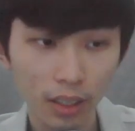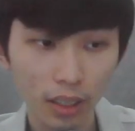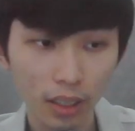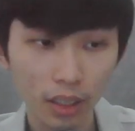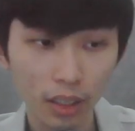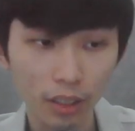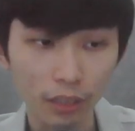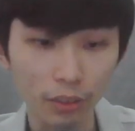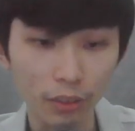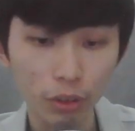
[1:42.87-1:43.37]

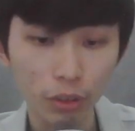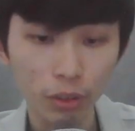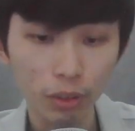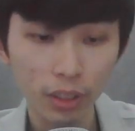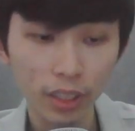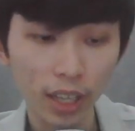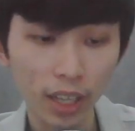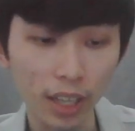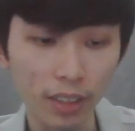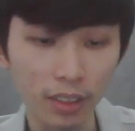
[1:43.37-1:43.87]
If you
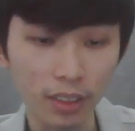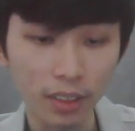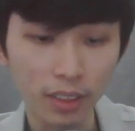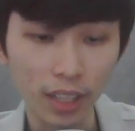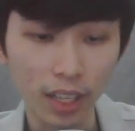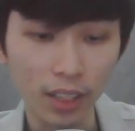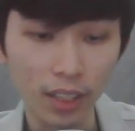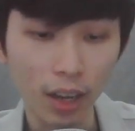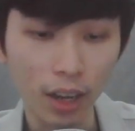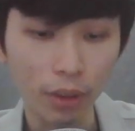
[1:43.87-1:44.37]
truly
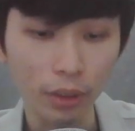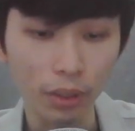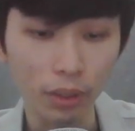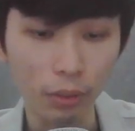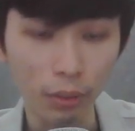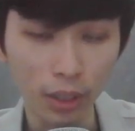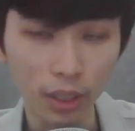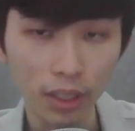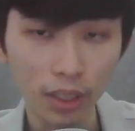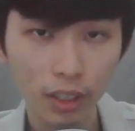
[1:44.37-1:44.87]
understand how it
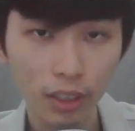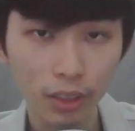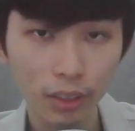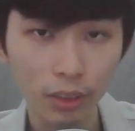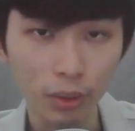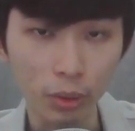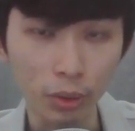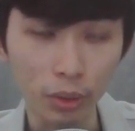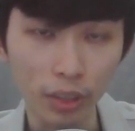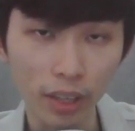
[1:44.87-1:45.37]
works,
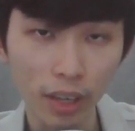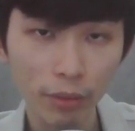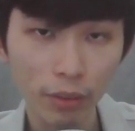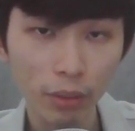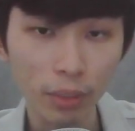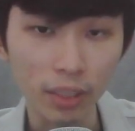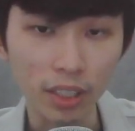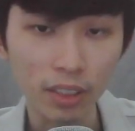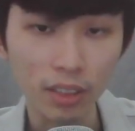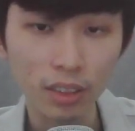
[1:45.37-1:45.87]
you'll never
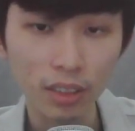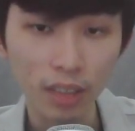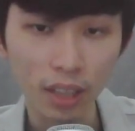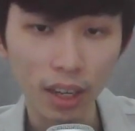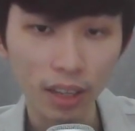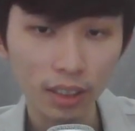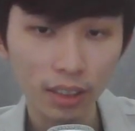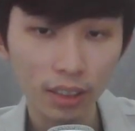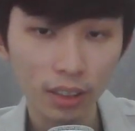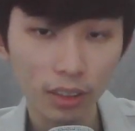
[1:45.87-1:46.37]
be
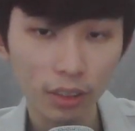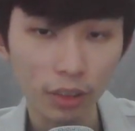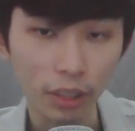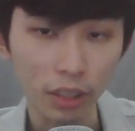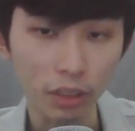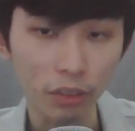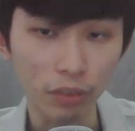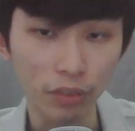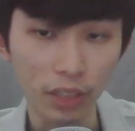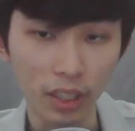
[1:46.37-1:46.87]
stuck
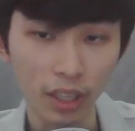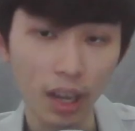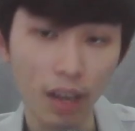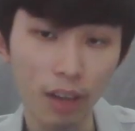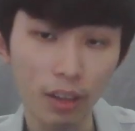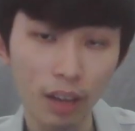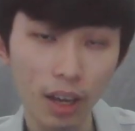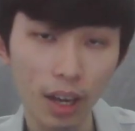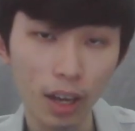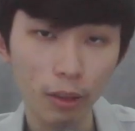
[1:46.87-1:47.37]
trying to figure
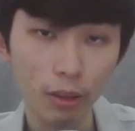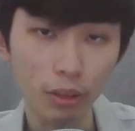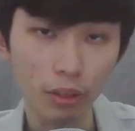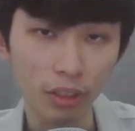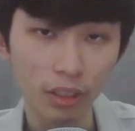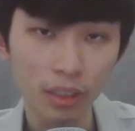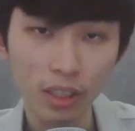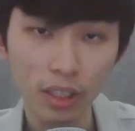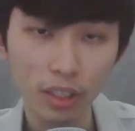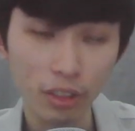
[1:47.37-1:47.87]
out how to
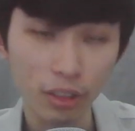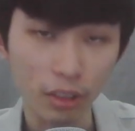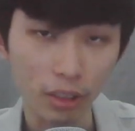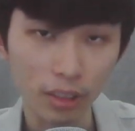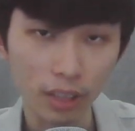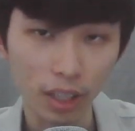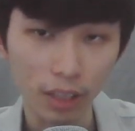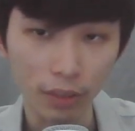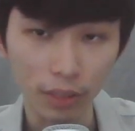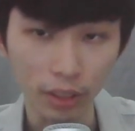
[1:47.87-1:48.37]
teach
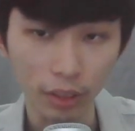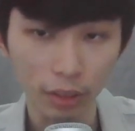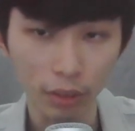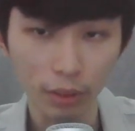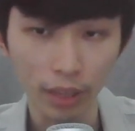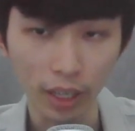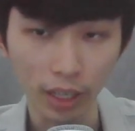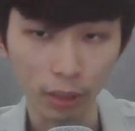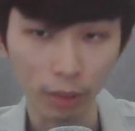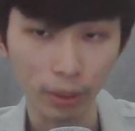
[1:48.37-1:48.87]
yourself a
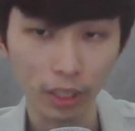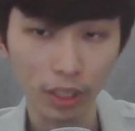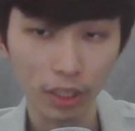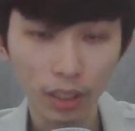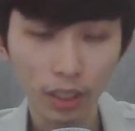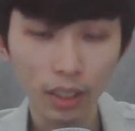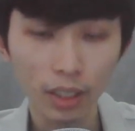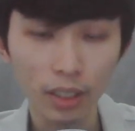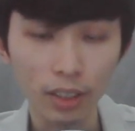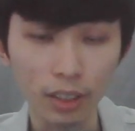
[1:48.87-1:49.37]
new language.
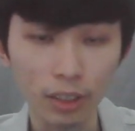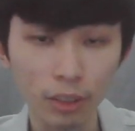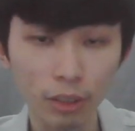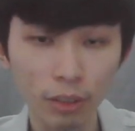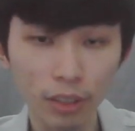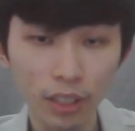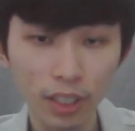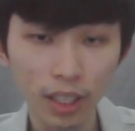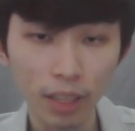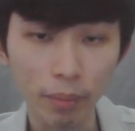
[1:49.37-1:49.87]
It is
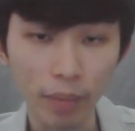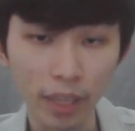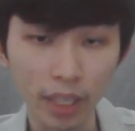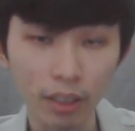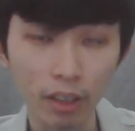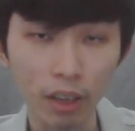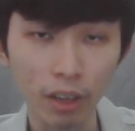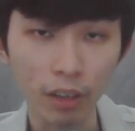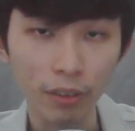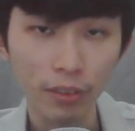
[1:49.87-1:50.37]
only a
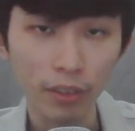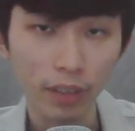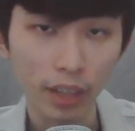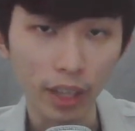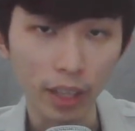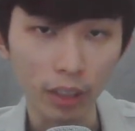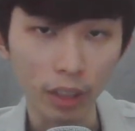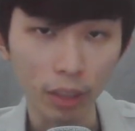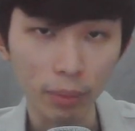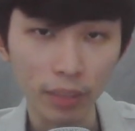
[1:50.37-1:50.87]
matter of
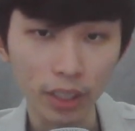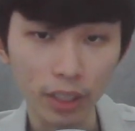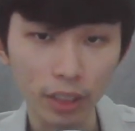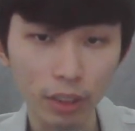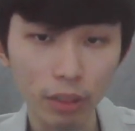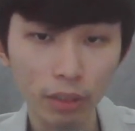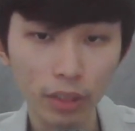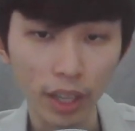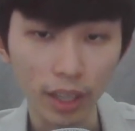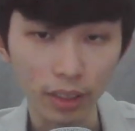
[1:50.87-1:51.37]
adopting
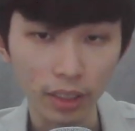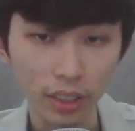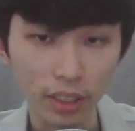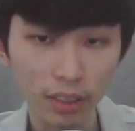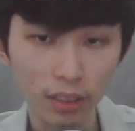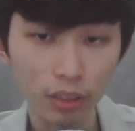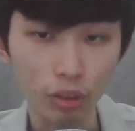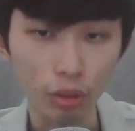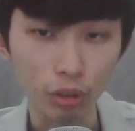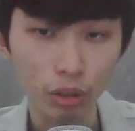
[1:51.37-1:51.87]
new
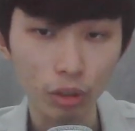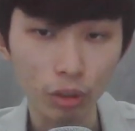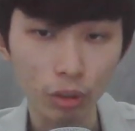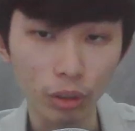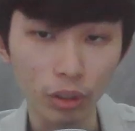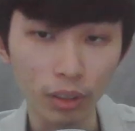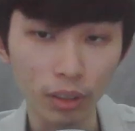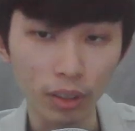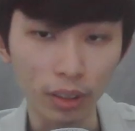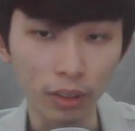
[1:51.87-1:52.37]
techniques to
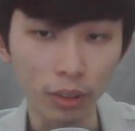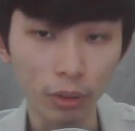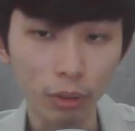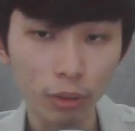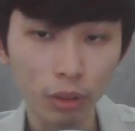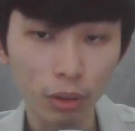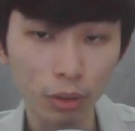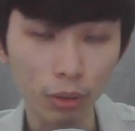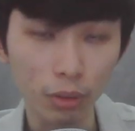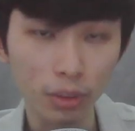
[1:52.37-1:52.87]
suit the new
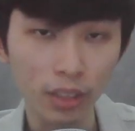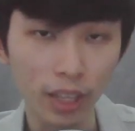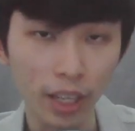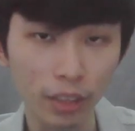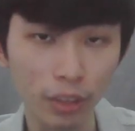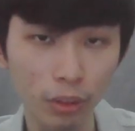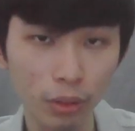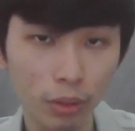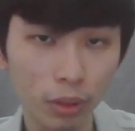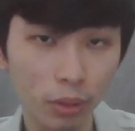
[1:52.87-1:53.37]
tools
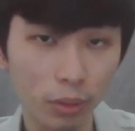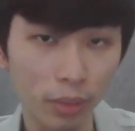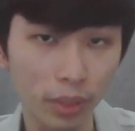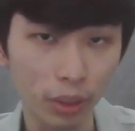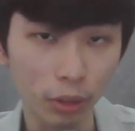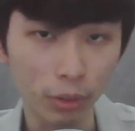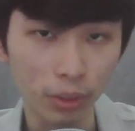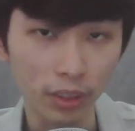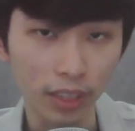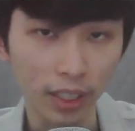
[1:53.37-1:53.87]
that you will be
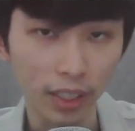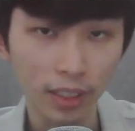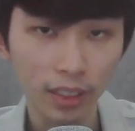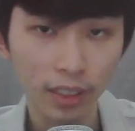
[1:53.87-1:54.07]
using.